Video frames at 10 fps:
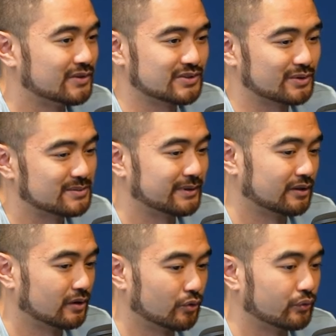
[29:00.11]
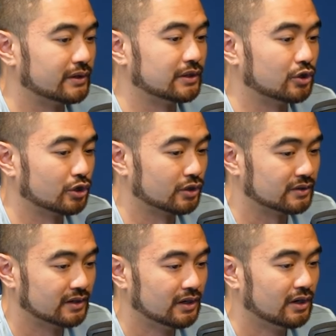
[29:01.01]
So it's been a really good
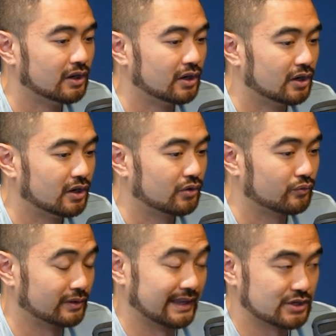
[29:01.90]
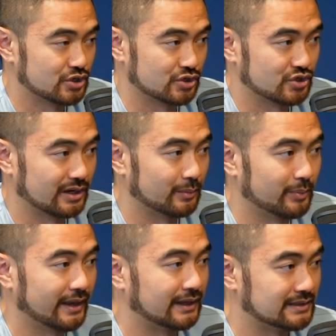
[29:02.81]
relationship,
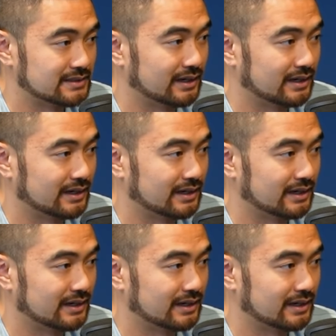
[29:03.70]
and